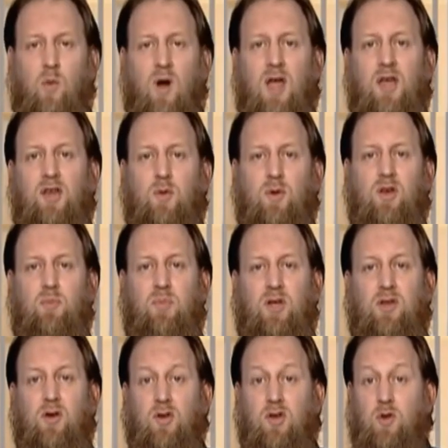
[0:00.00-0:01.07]
Where do you want to
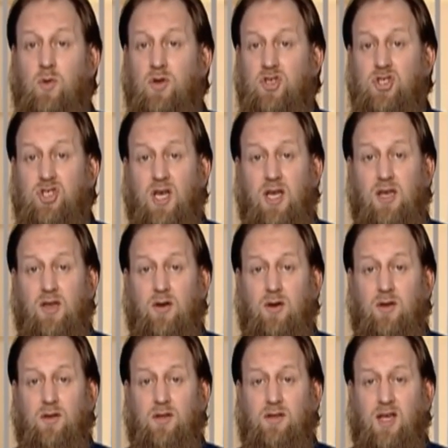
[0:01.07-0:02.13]
be? Don't you want shade
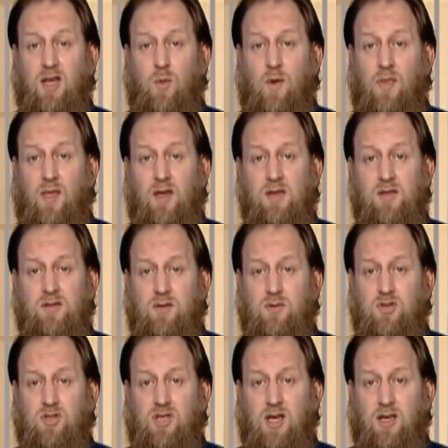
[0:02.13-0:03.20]
on the day when there is
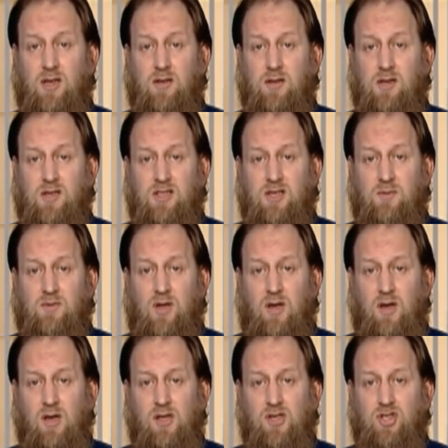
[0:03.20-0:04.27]
no shade except
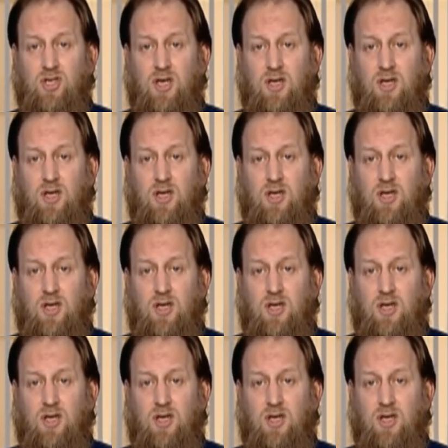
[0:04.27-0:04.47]
Allah's